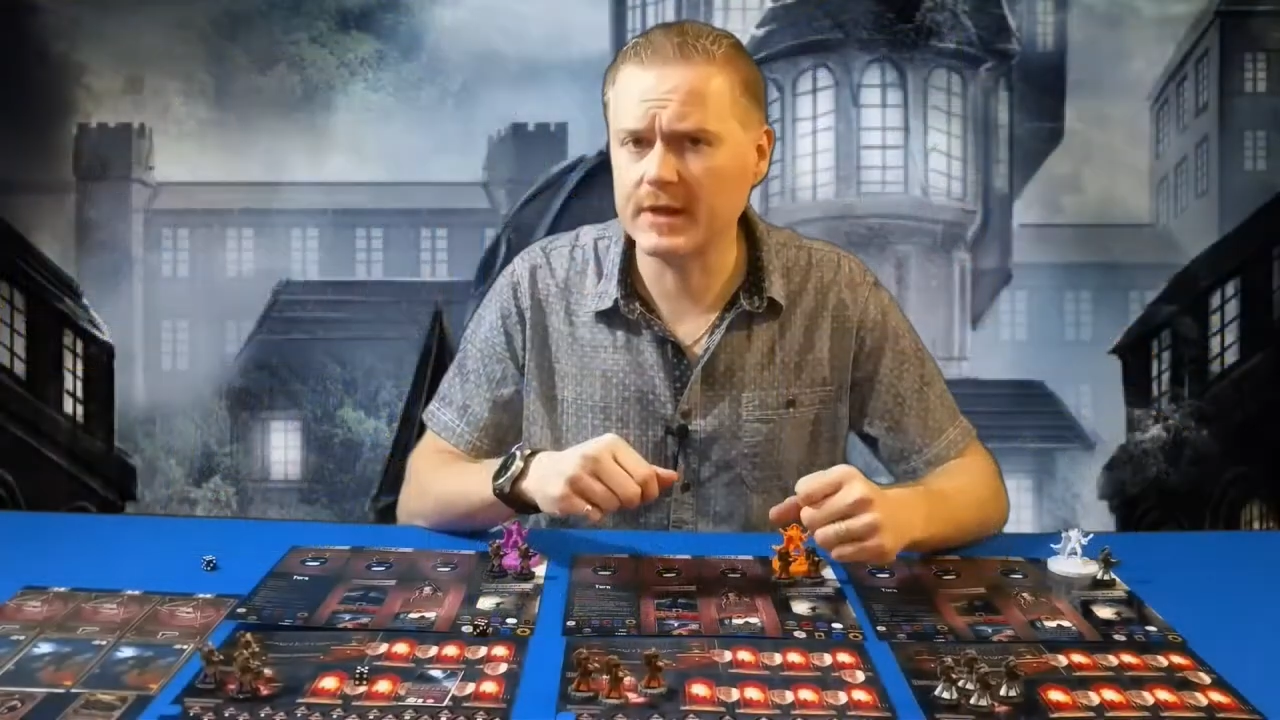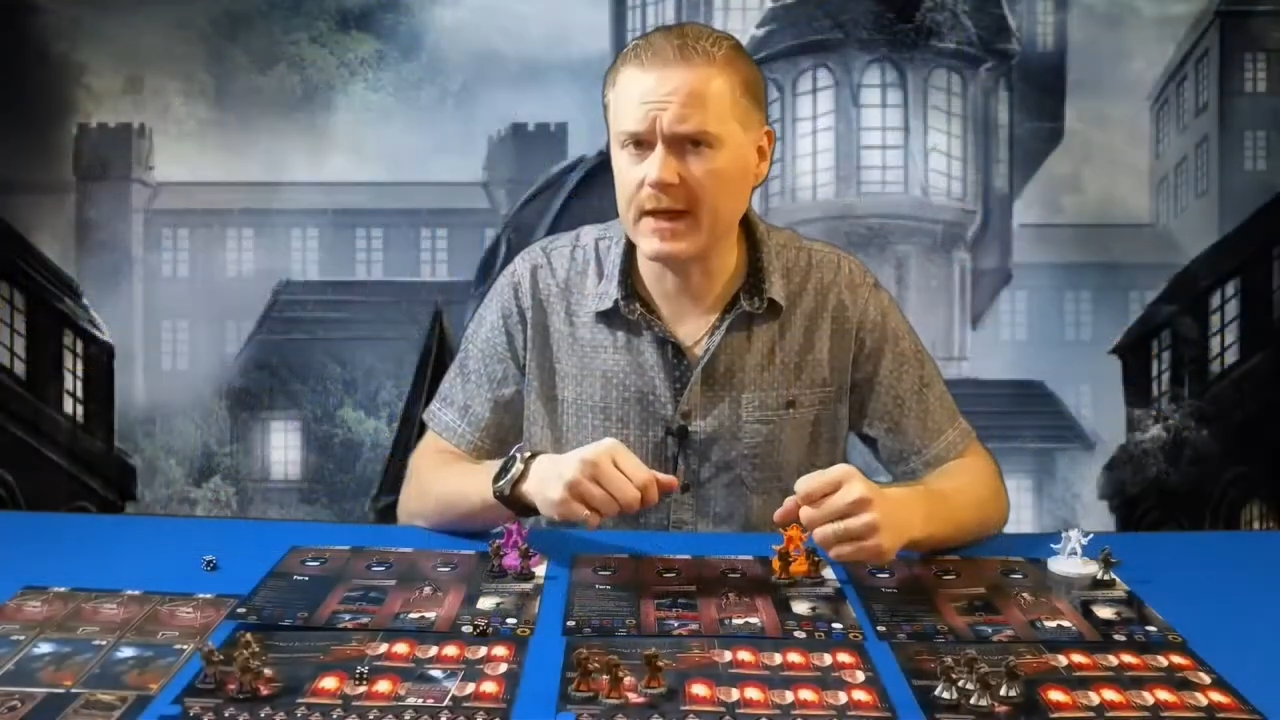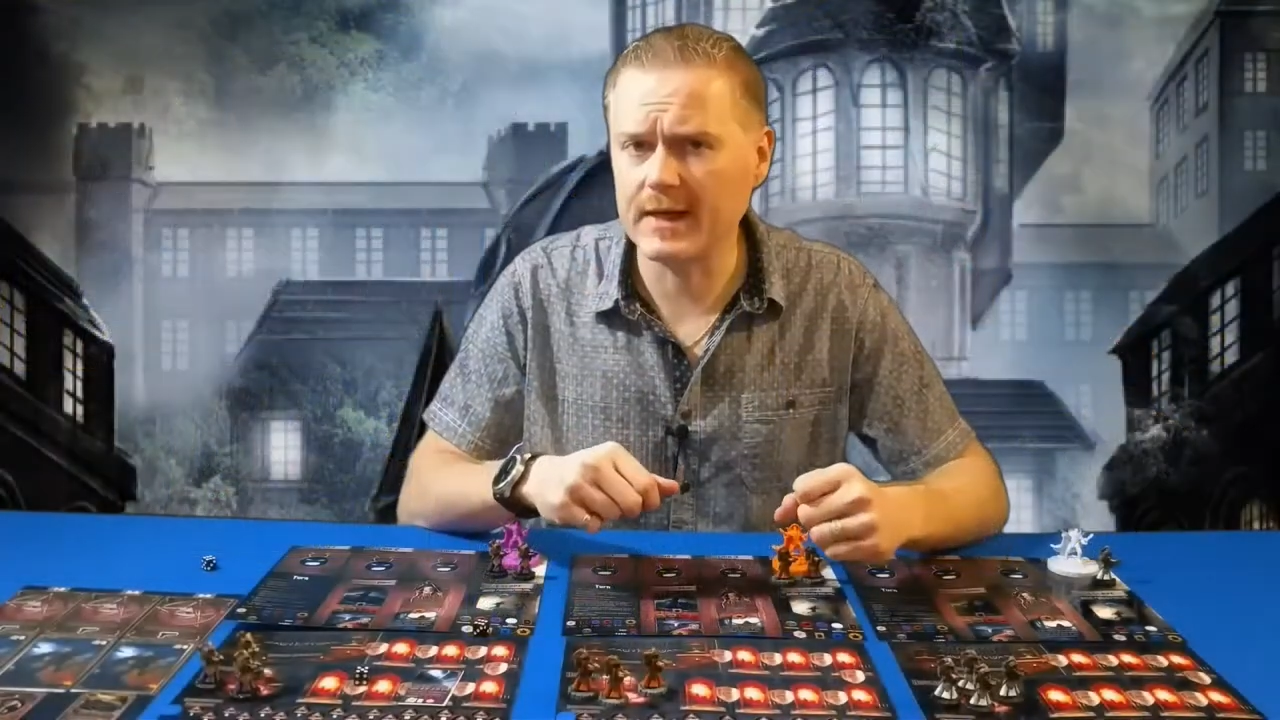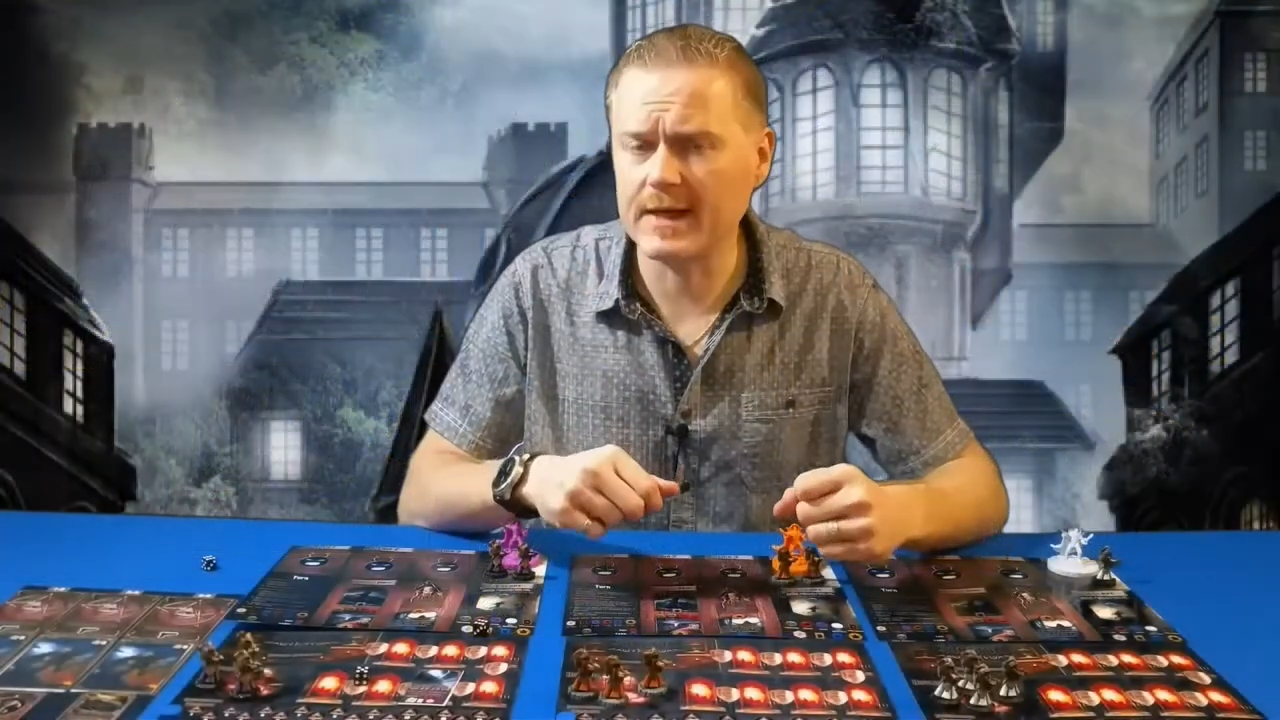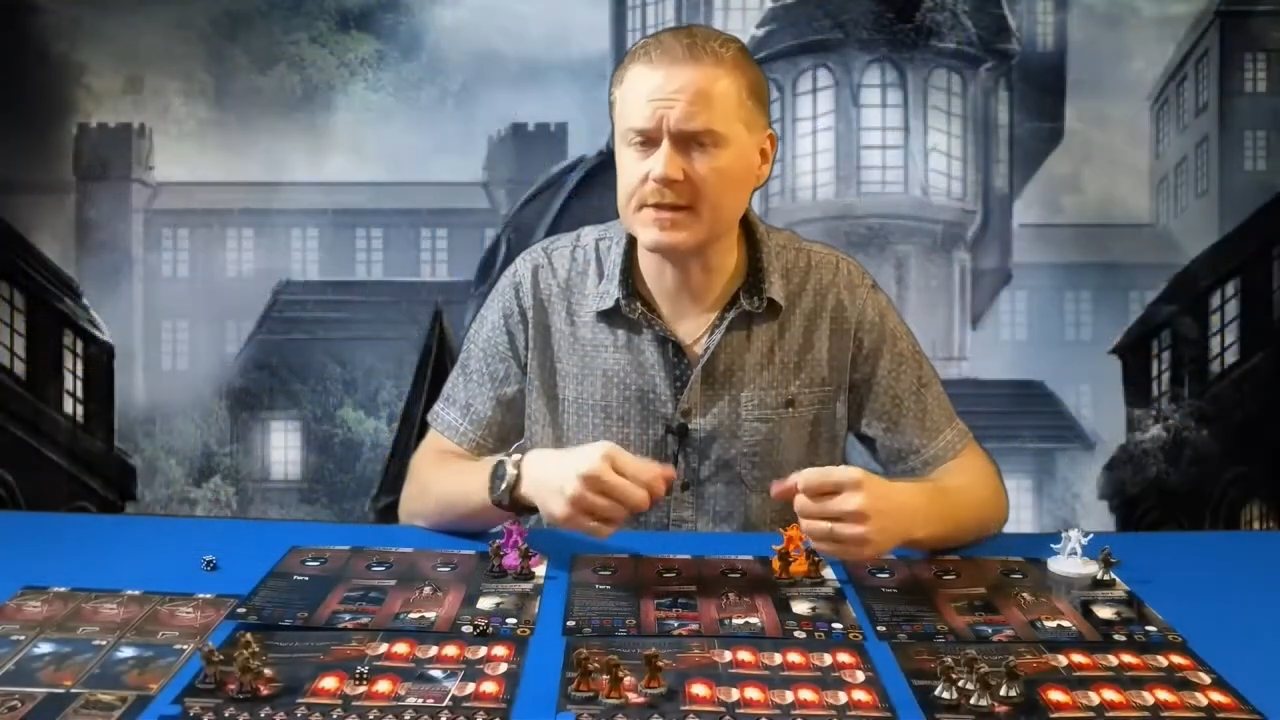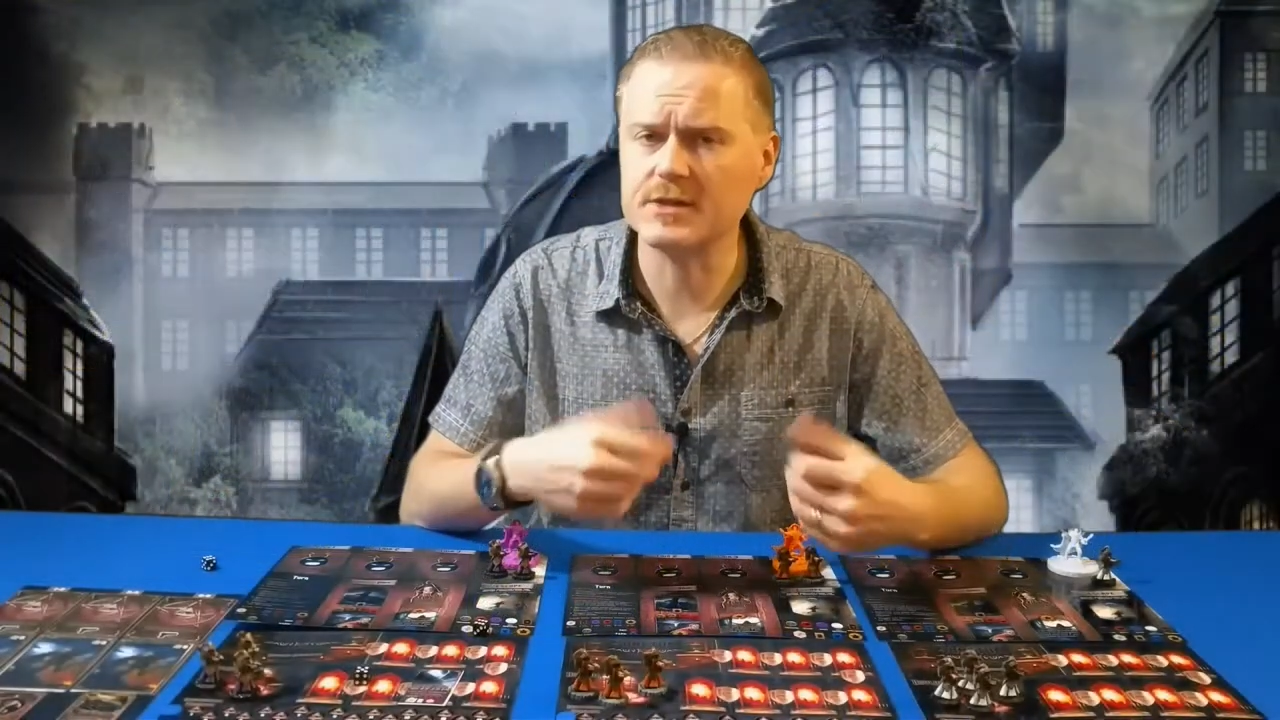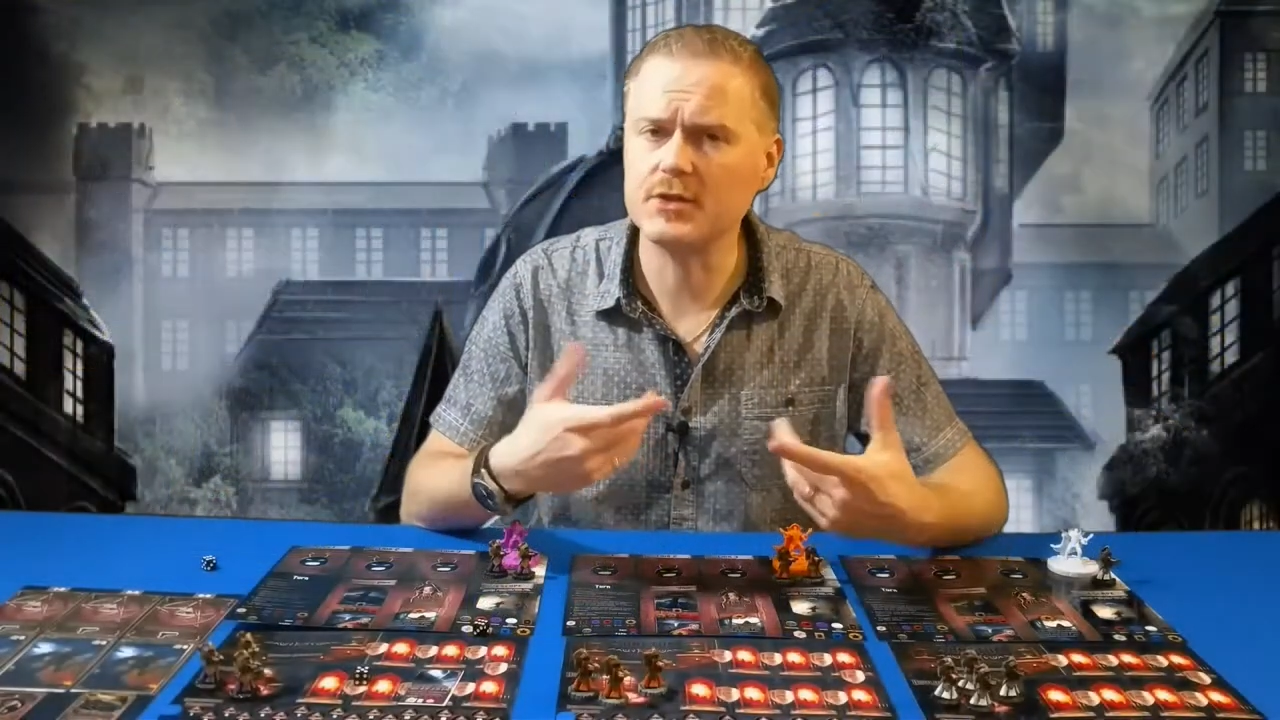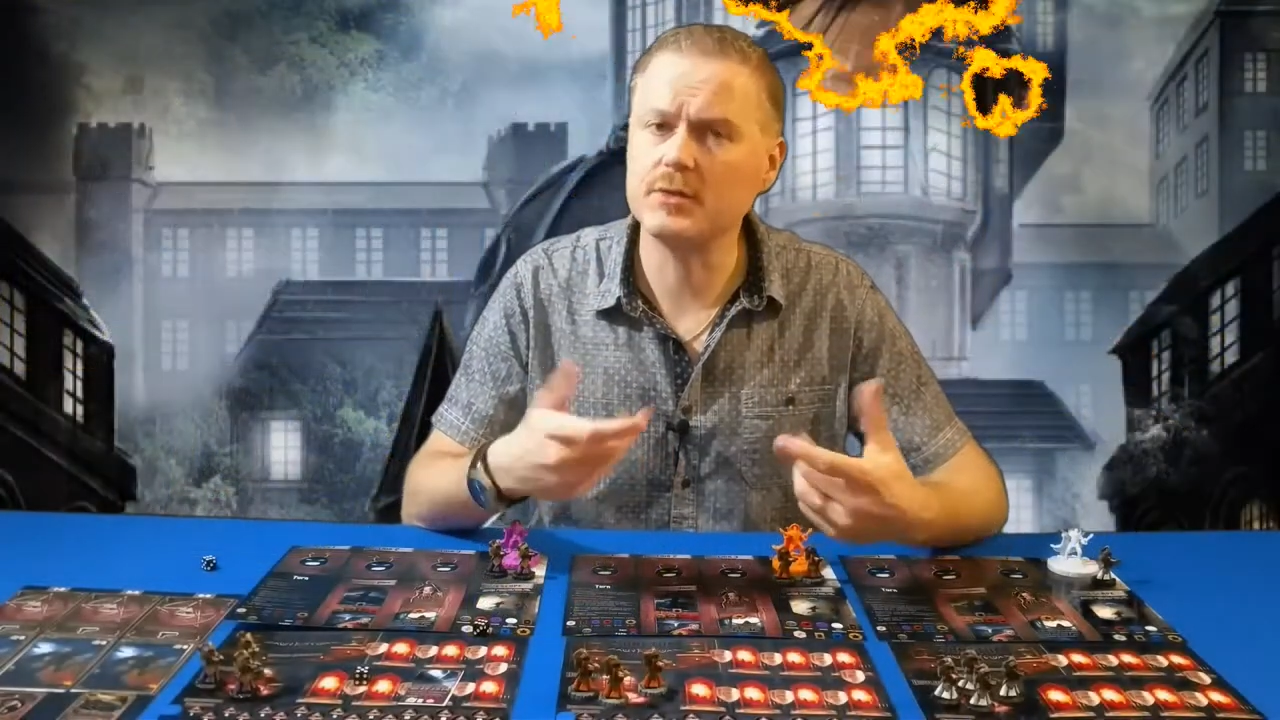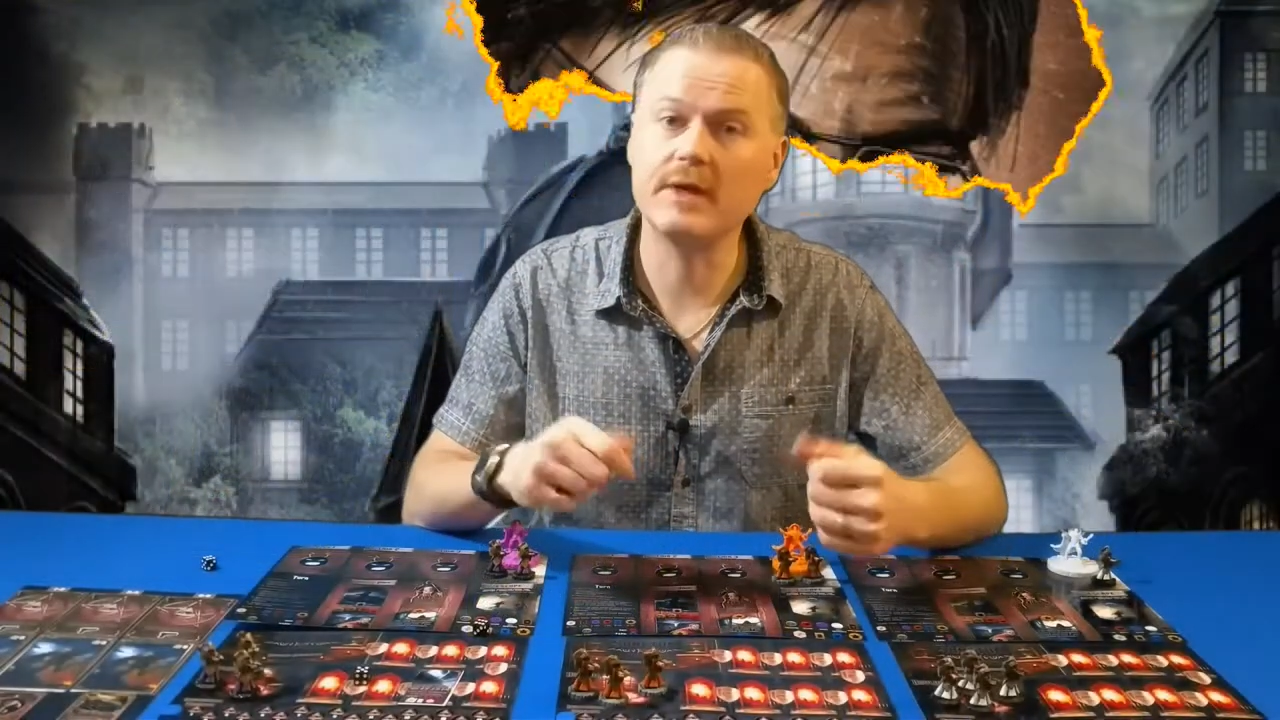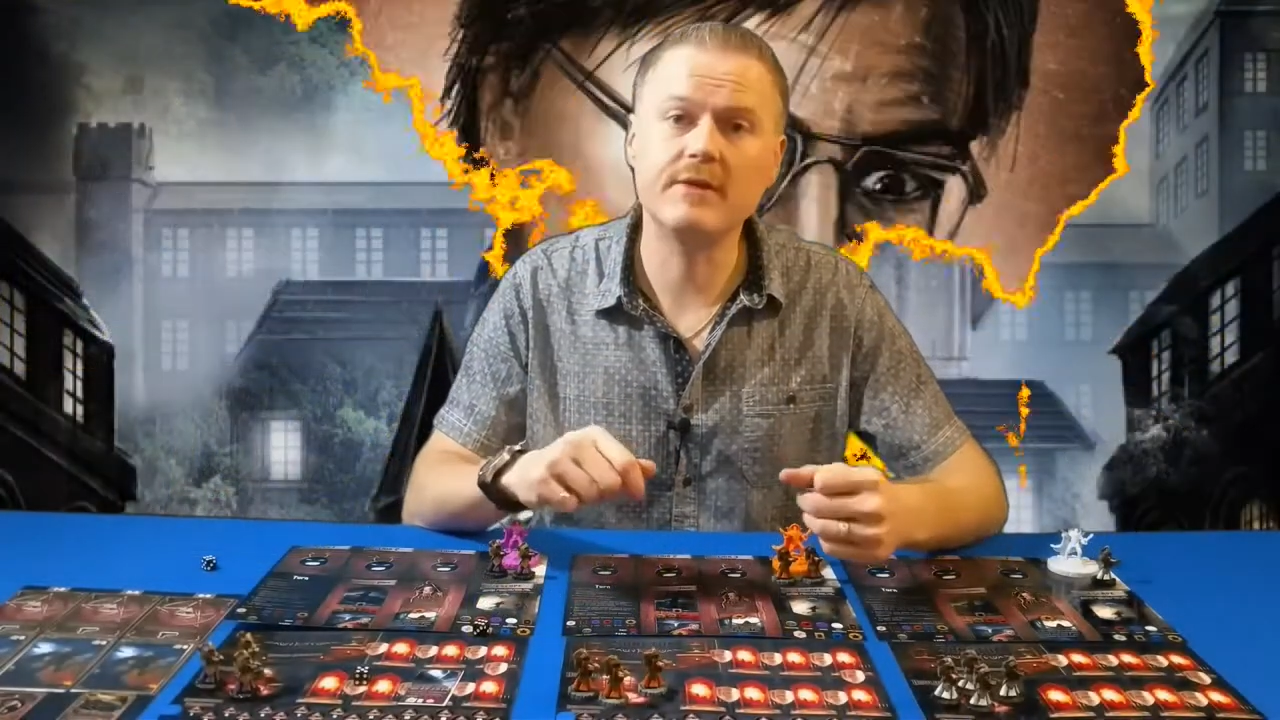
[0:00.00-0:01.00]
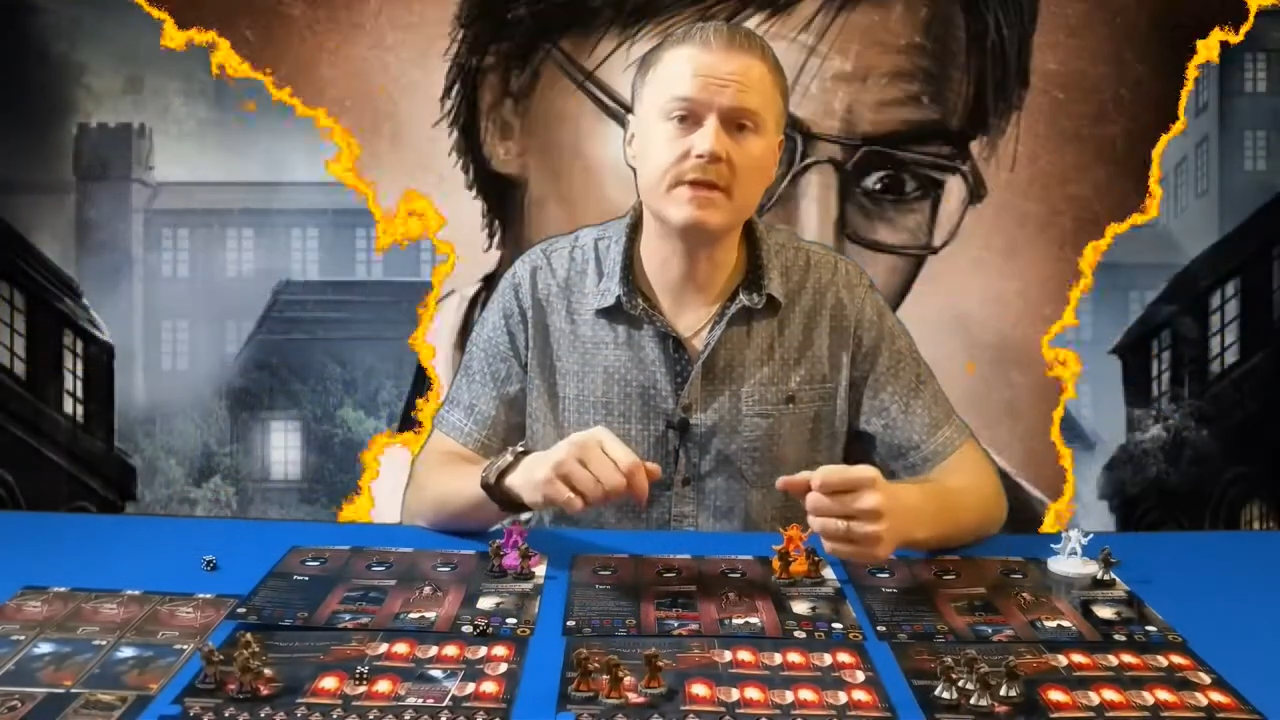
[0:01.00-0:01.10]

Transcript: are going to gain access to every